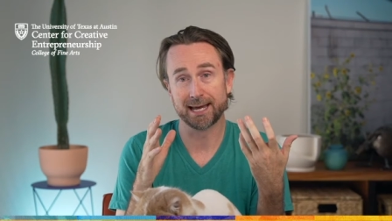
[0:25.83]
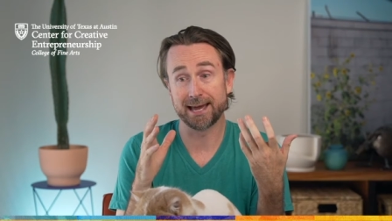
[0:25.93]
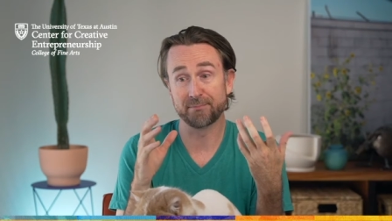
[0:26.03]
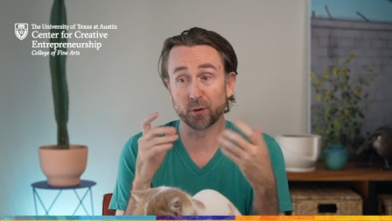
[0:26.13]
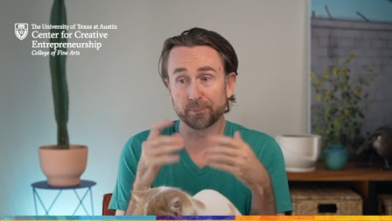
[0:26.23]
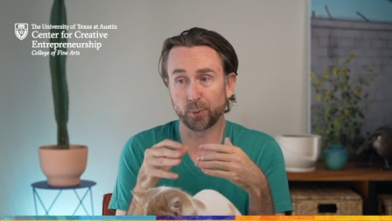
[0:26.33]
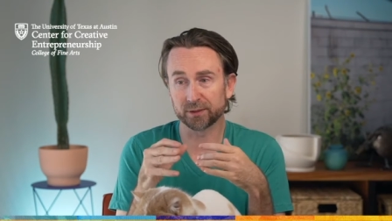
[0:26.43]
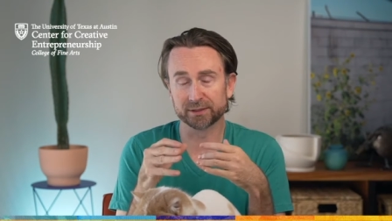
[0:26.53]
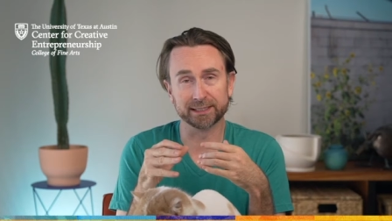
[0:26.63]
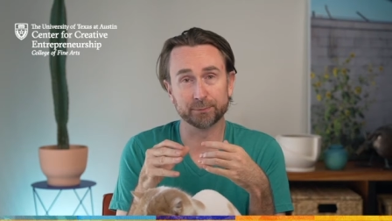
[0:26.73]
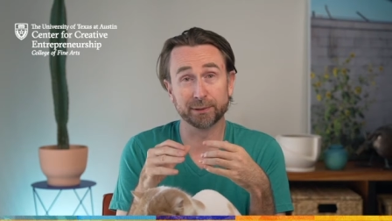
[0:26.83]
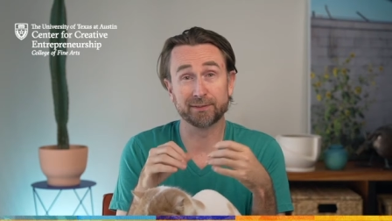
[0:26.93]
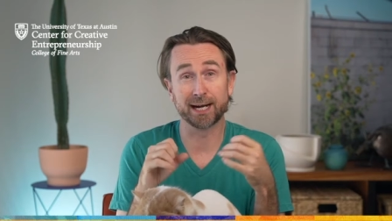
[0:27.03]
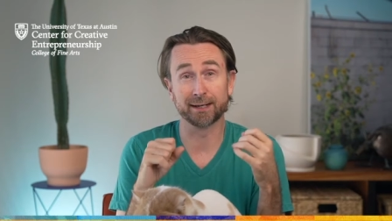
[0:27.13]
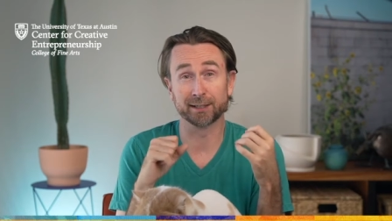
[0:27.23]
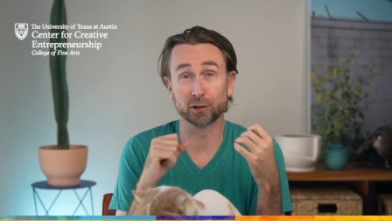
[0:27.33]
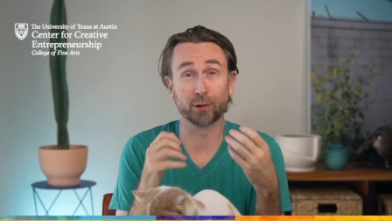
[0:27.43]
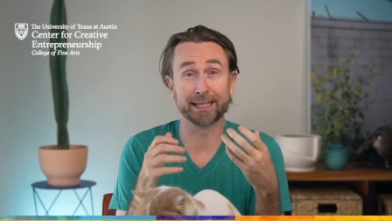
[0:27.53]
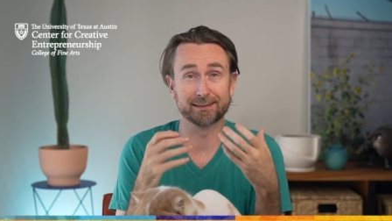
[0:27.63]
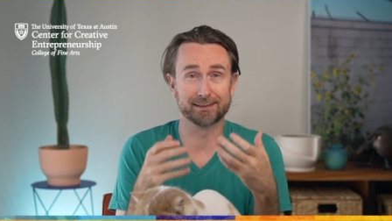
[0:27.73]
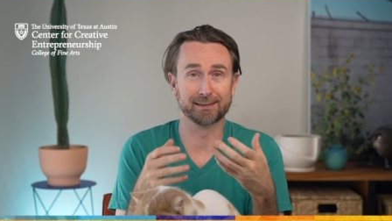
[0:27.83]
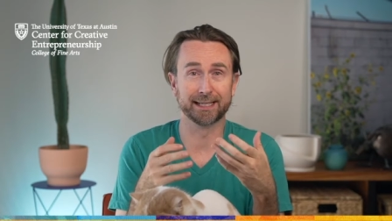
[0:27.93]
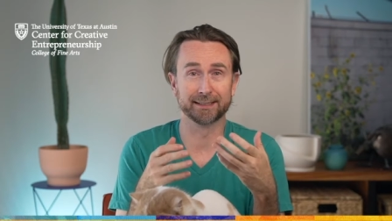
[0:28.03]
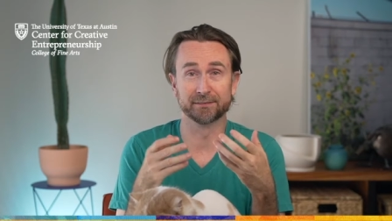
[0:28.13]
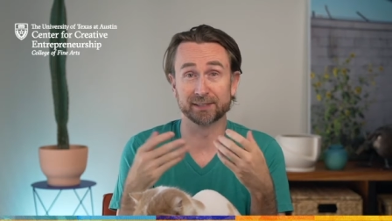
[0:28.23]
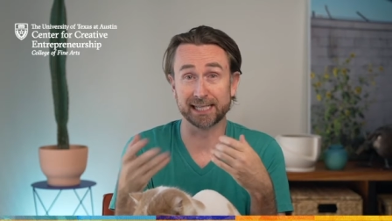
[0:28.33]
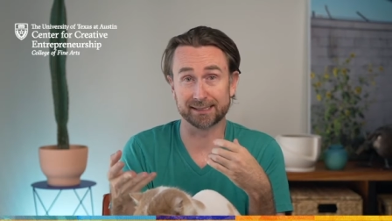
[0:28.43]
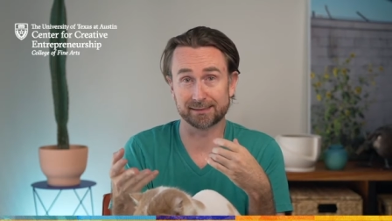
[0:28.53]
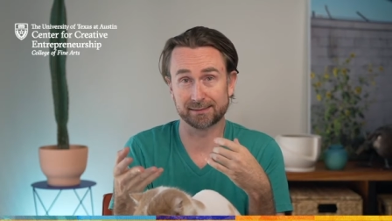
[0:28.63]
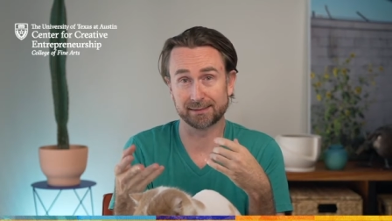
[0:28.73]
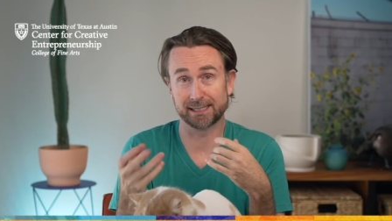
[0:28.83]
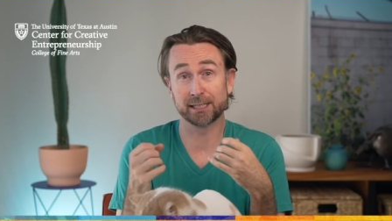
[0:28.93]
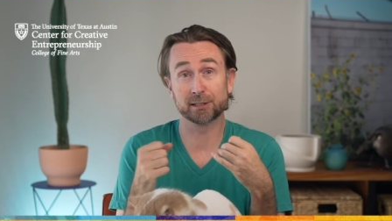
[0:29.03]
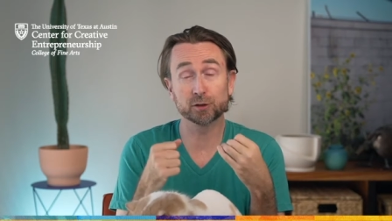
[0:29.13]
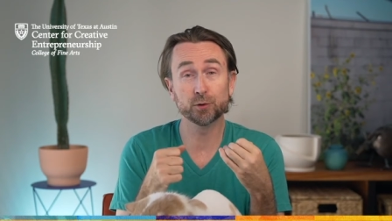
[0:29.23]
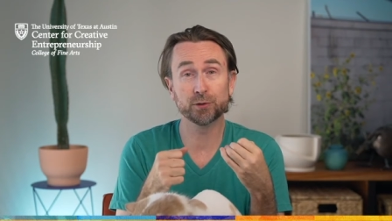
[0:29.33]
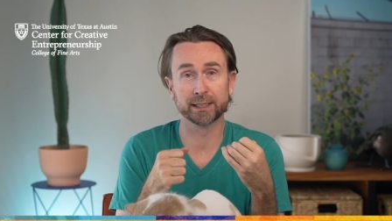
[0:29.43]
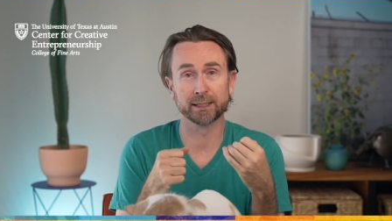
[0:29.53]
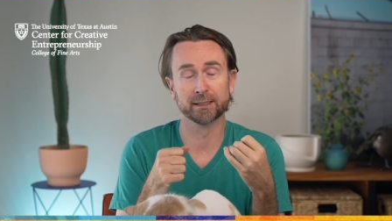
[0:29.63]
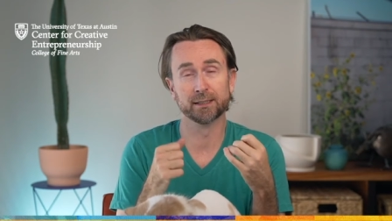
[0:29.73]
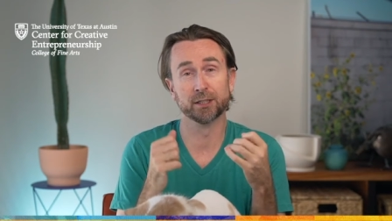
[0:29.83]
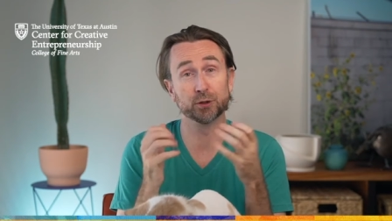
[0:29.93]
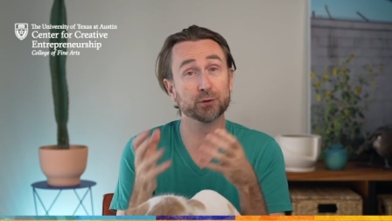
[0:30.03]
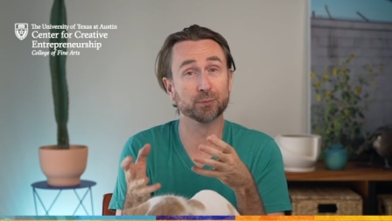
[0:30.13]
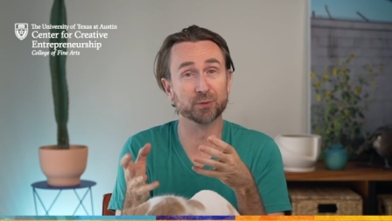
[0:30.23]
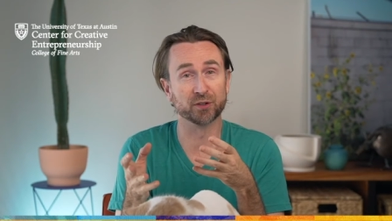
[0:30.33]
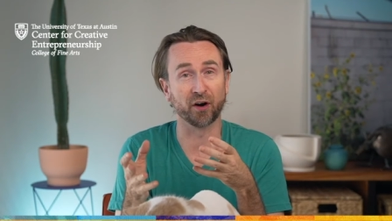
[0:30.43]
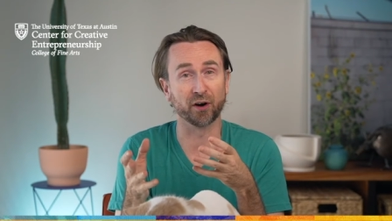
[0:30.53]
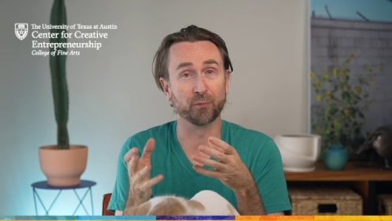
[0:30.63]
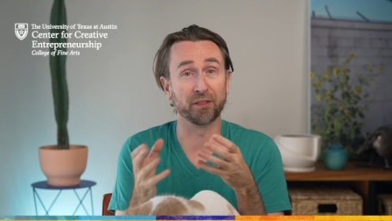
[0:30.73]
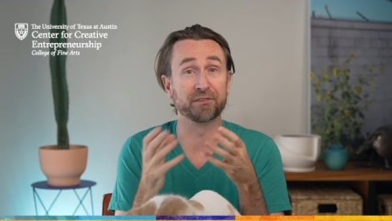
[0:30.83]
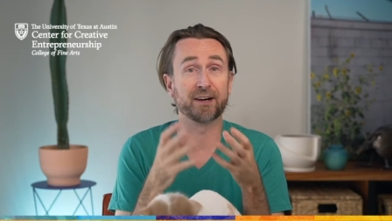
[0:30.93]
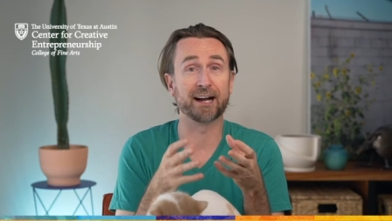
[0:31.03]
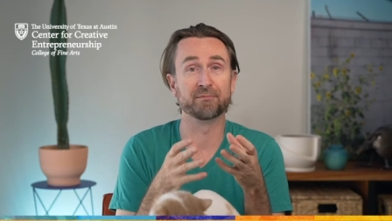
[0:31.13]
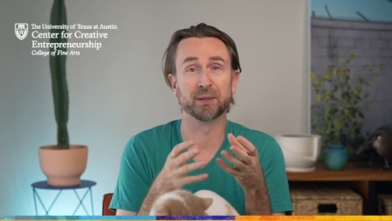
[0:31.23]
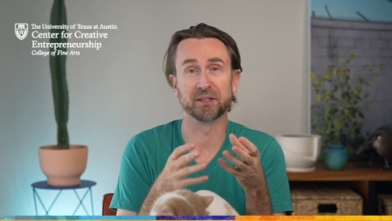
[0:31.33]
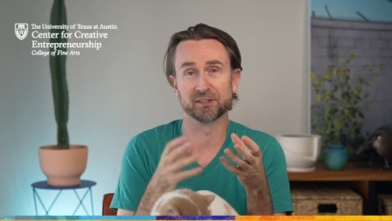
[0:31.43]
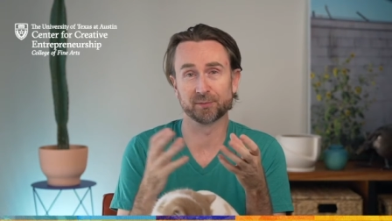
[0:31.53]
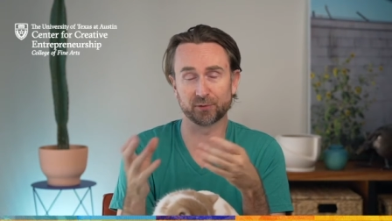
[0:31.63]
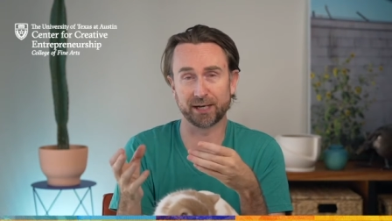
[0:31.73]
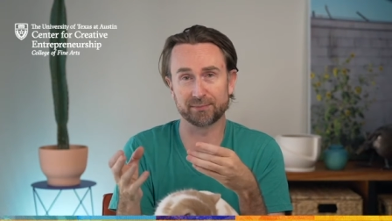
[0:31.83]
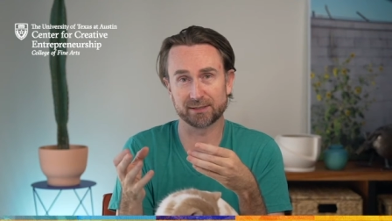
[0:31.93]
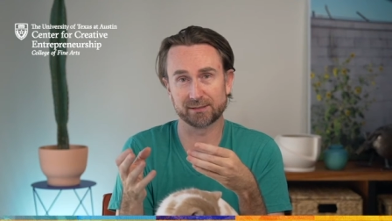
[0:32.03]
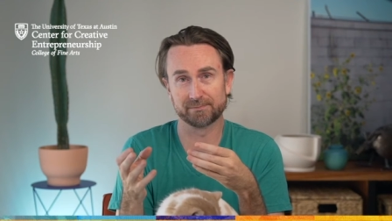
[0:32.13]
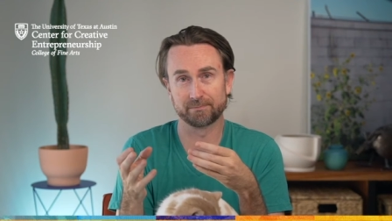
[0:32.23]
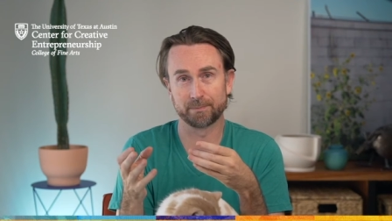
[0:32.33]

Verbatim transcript: and more importantly, we've got a great slate of guests, including a YouTube star with 5 million subscribers.